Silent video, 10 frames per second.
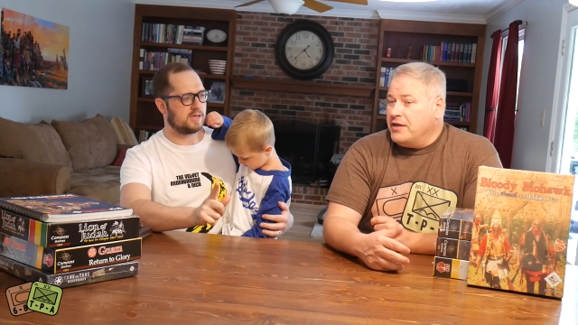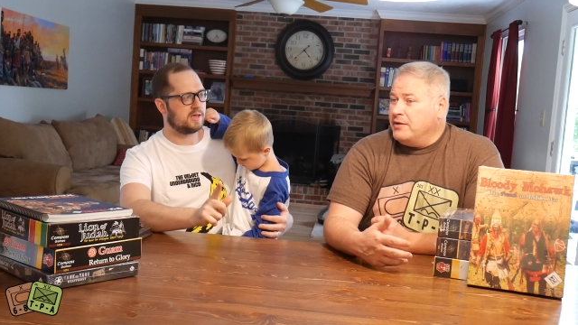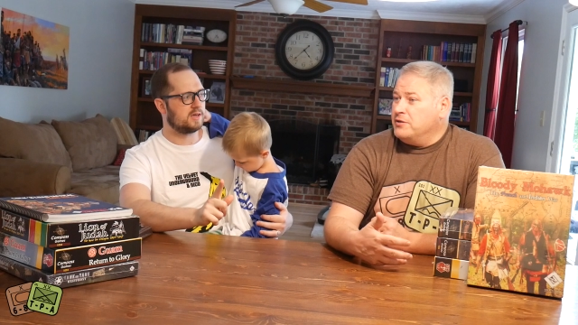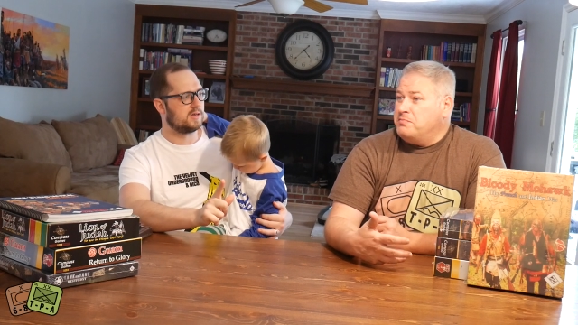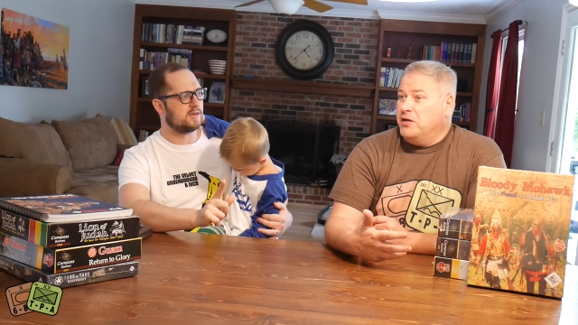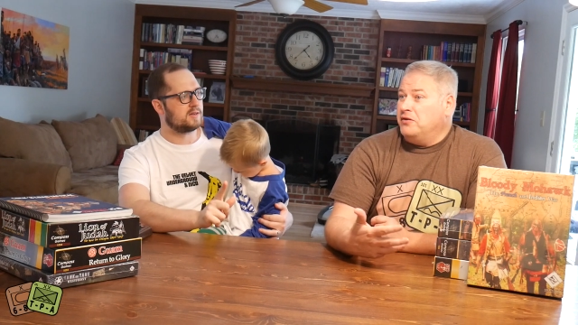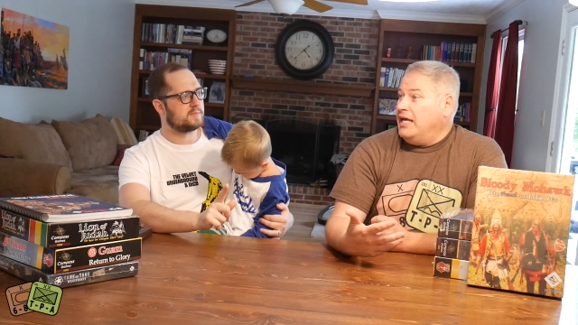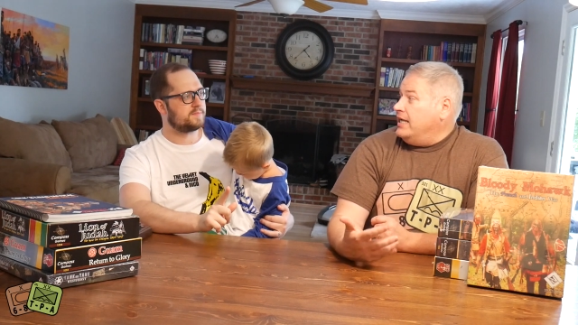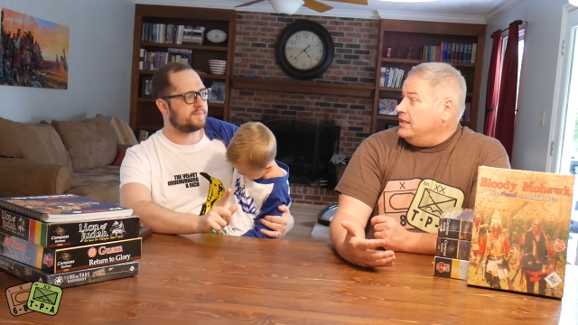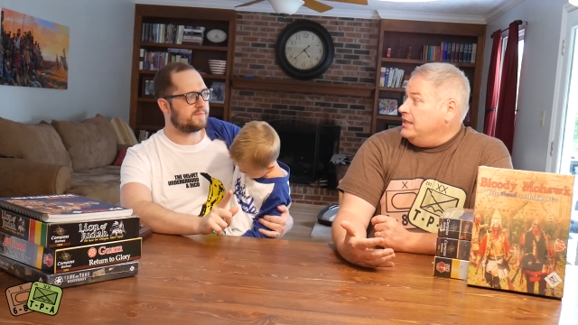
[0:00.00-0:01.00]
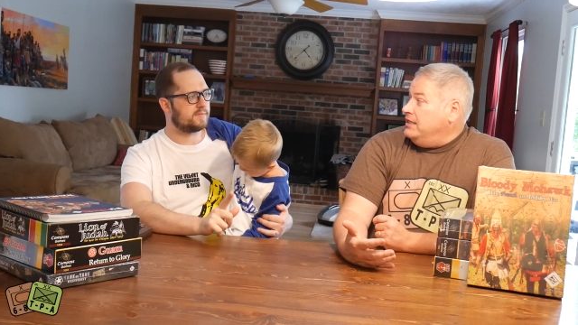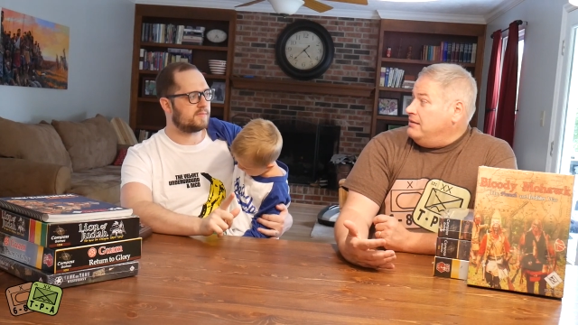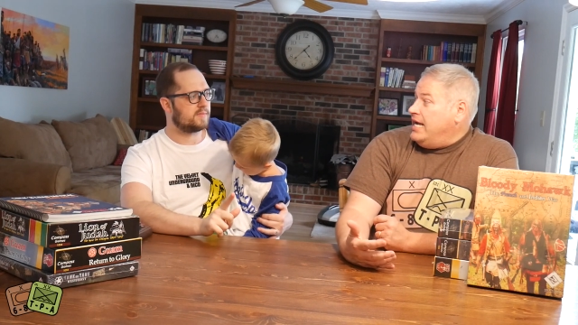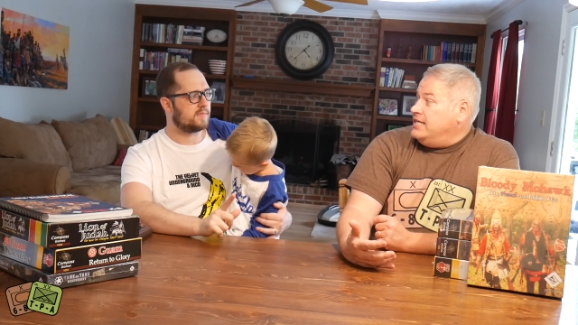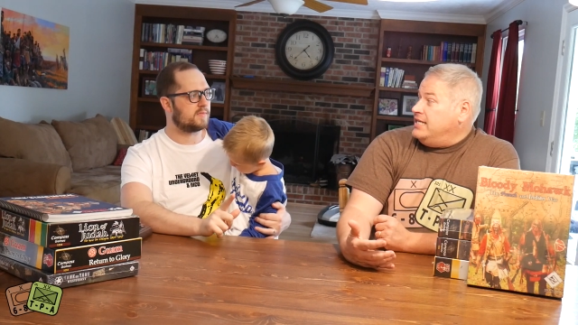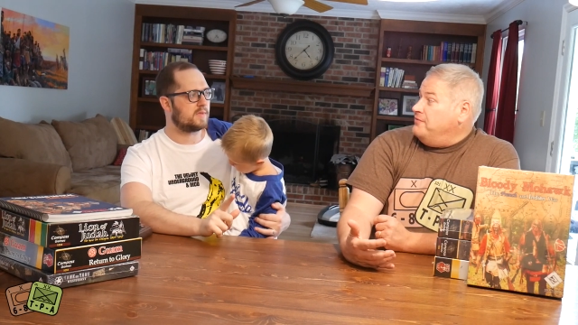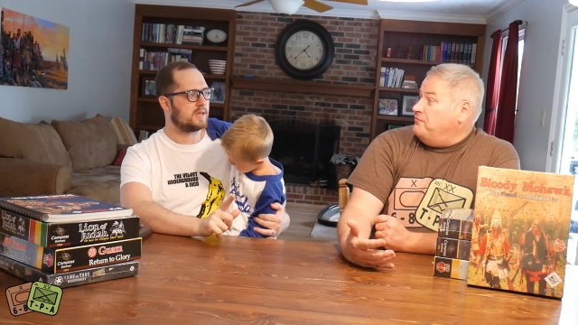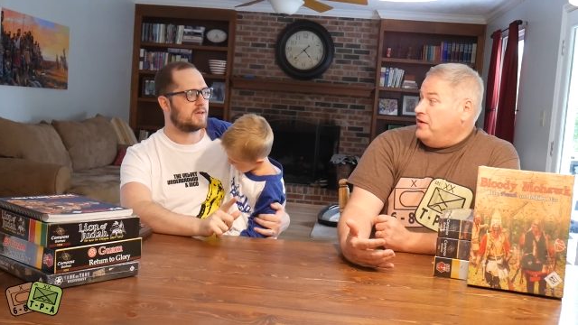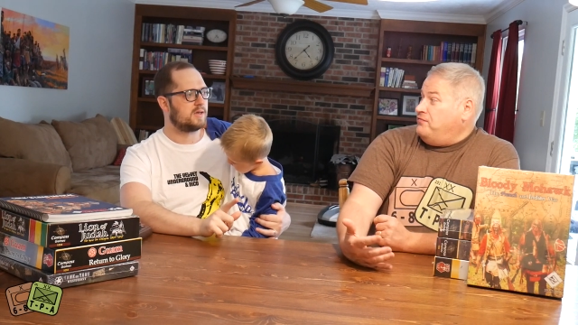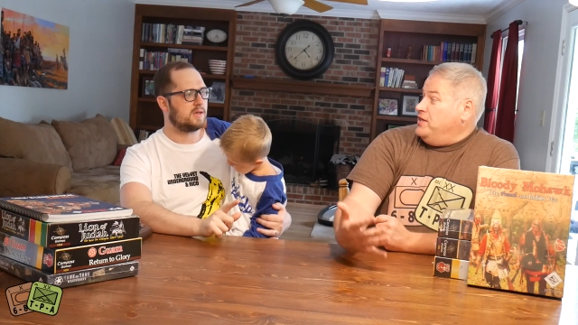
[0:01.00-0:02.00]
Speaker 1: I, think it was built like in the
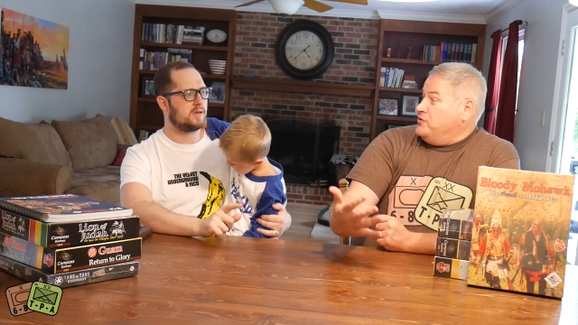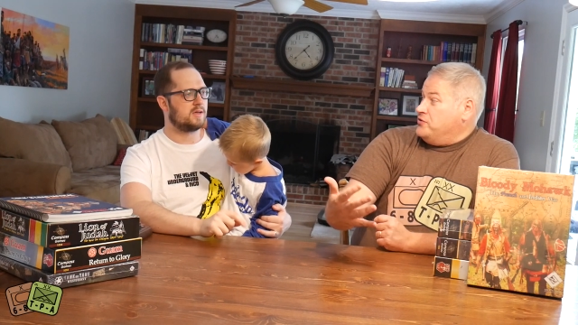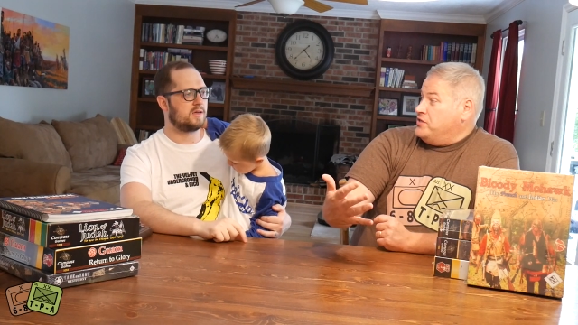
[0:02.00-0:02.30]
1850s or